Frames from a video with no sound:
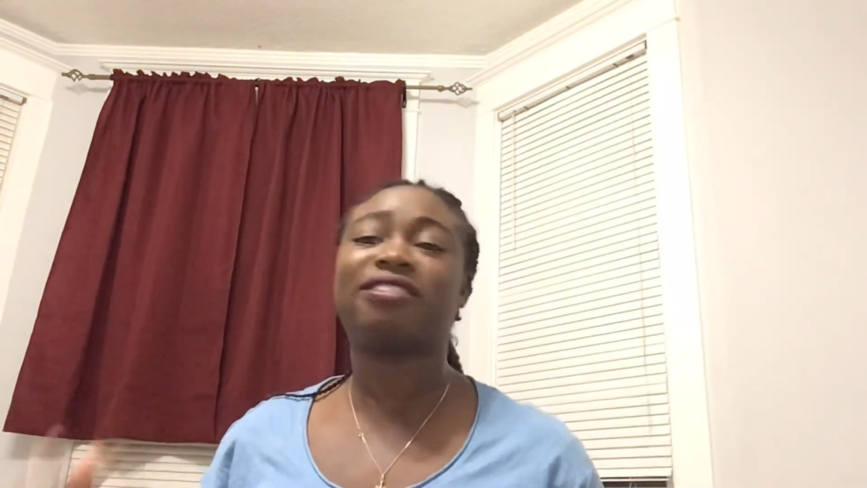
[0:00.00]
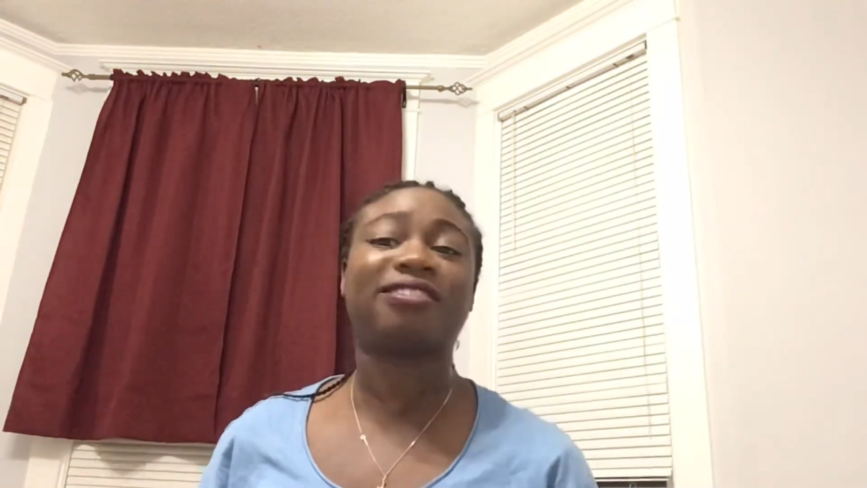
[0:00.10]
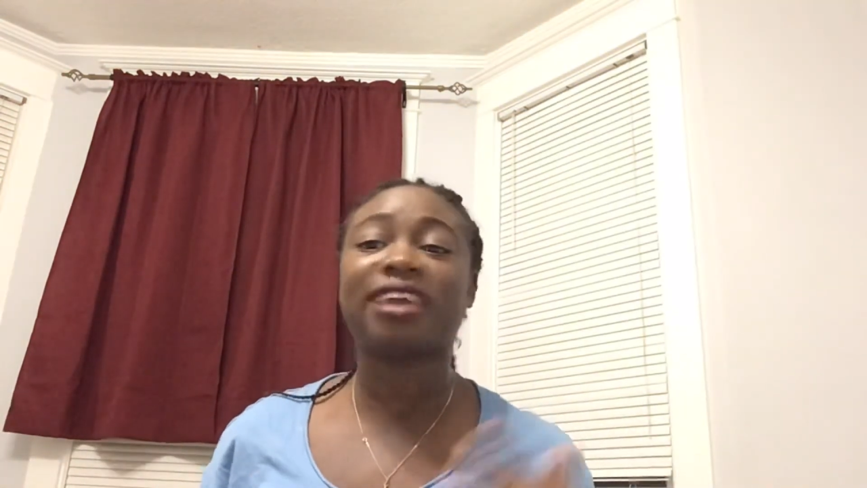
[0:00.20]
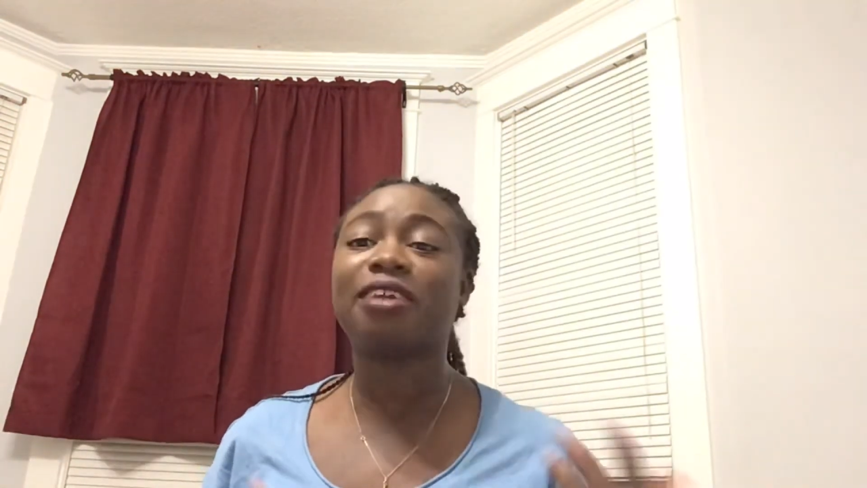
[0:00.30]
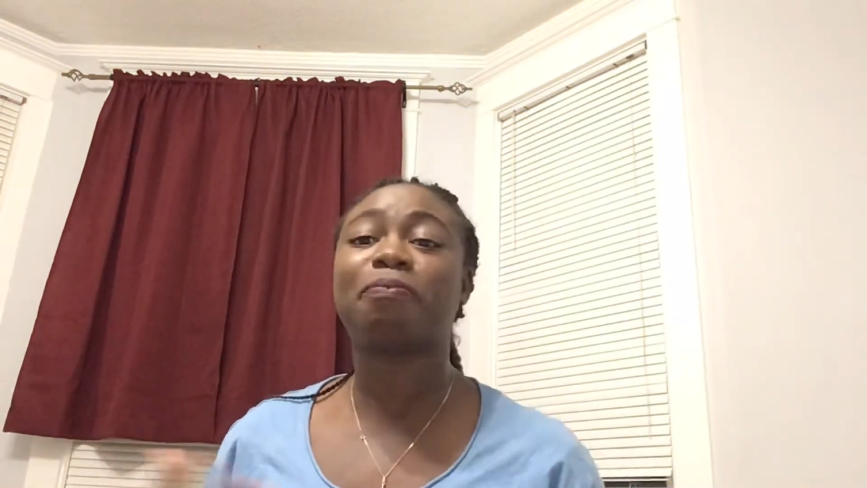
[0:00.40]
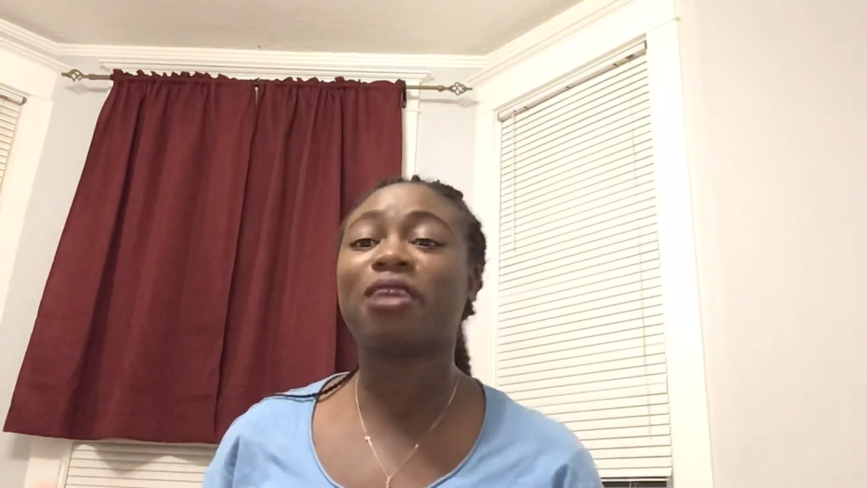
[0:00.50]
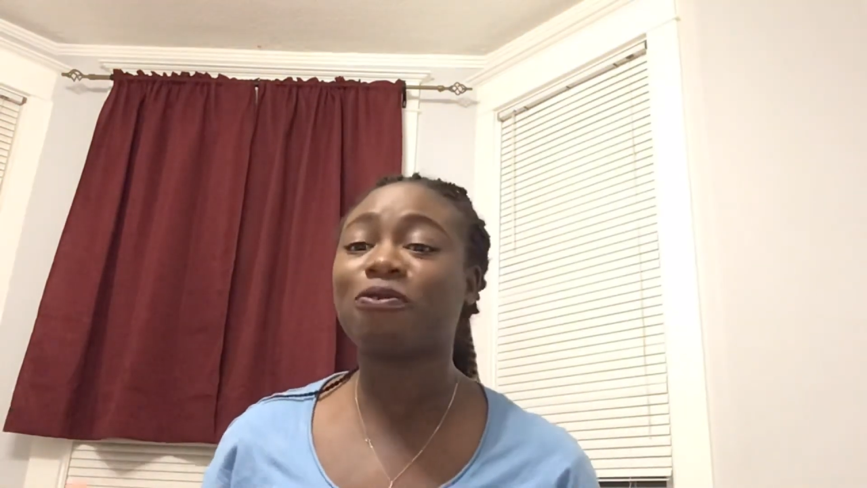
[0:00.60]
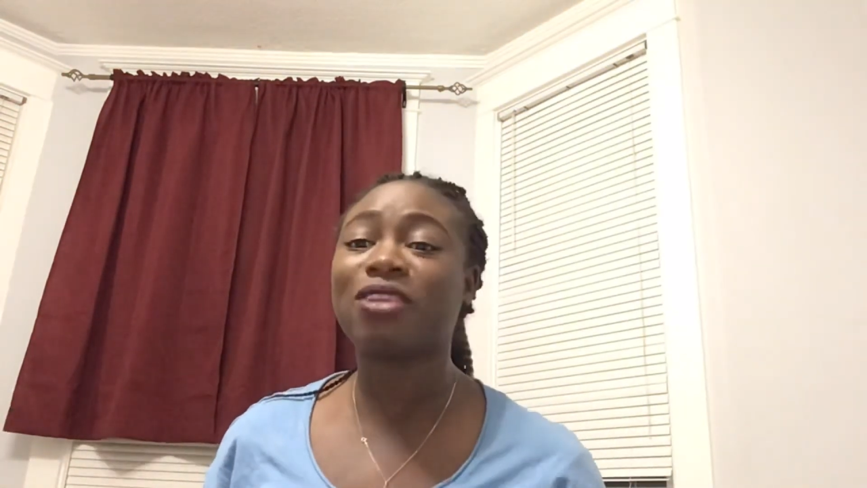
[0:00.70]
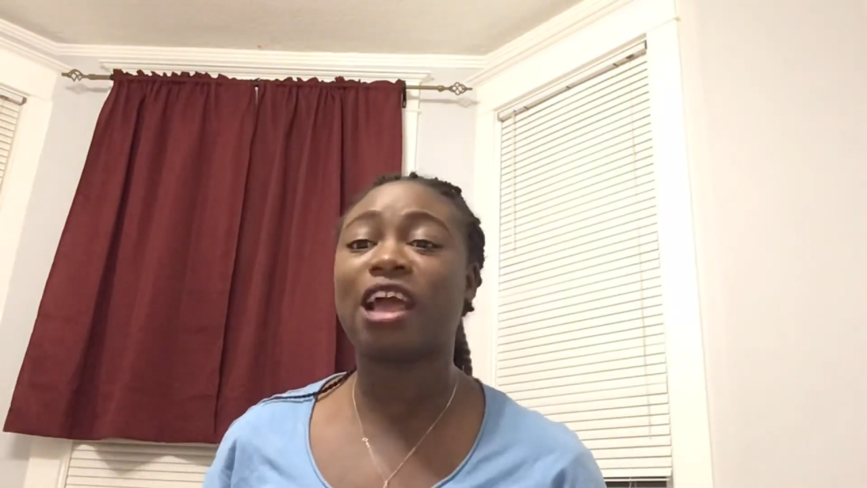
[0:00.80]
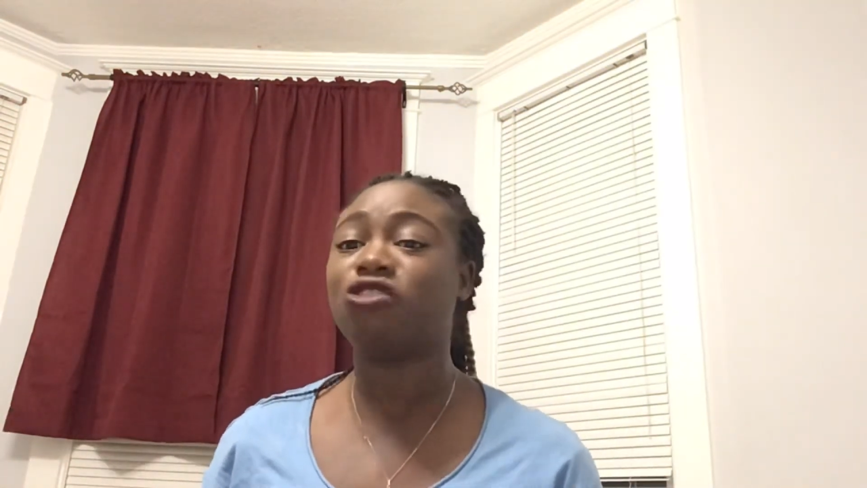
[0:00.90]
she said it
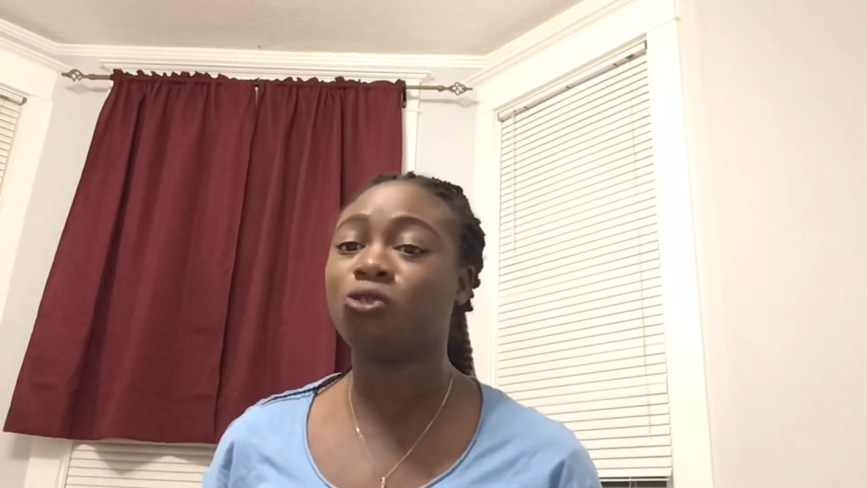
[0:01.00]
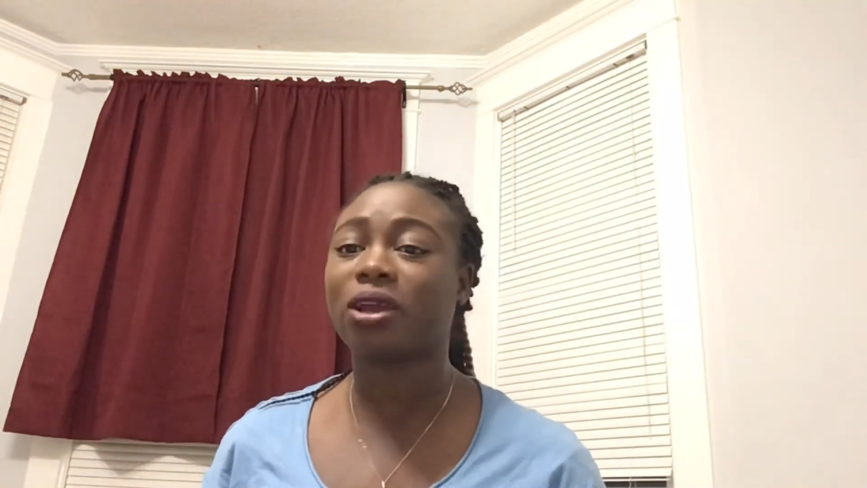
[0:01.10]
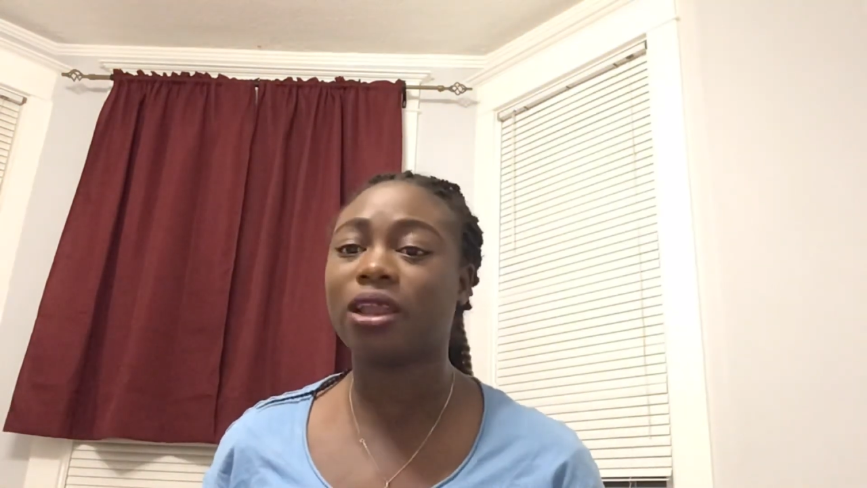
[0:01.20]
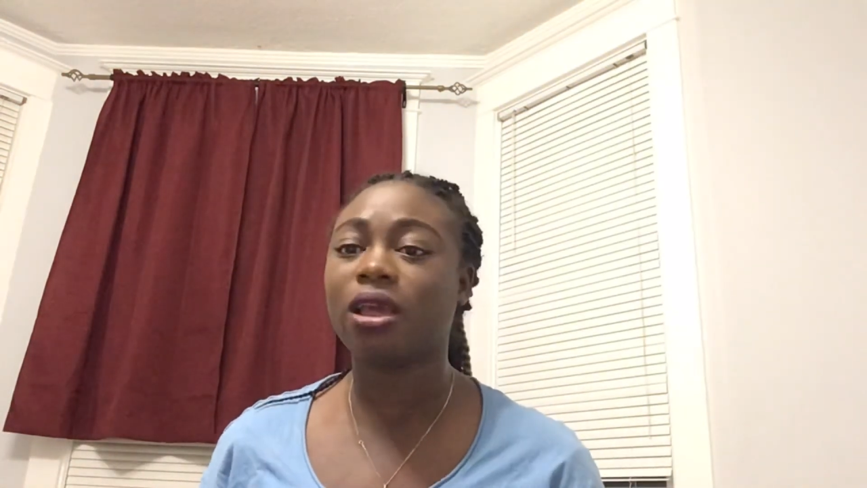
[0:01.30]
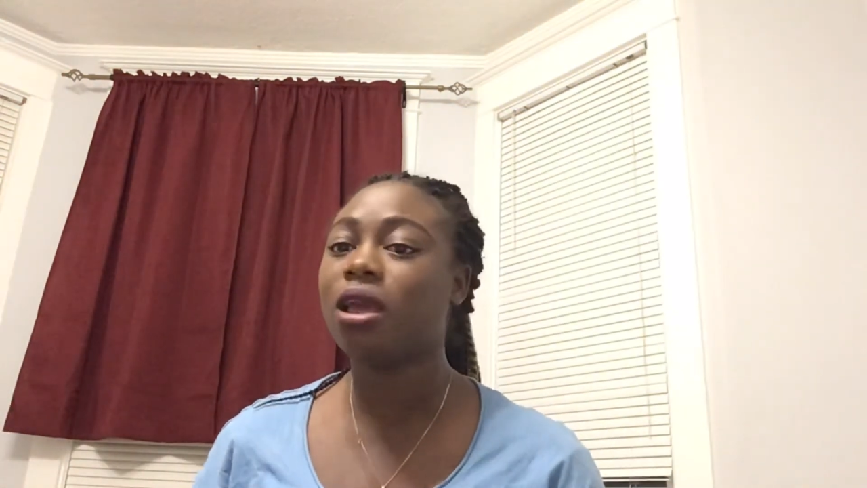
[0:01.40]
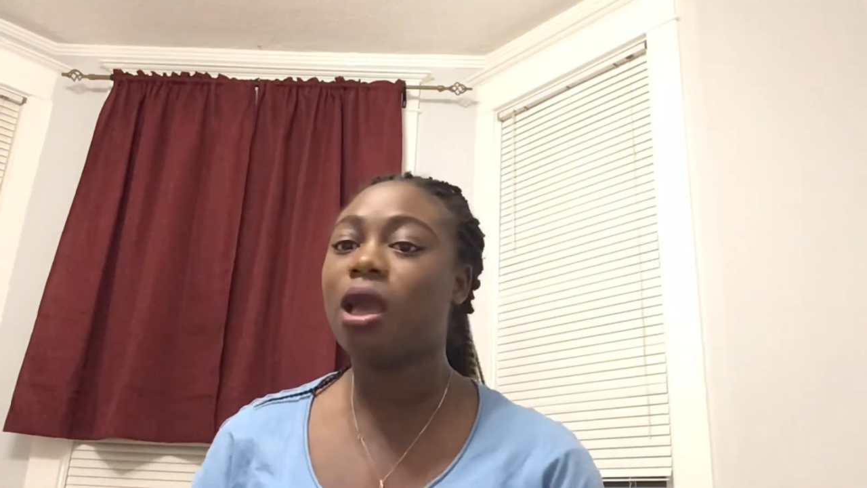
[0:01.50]
playfully and jokingly,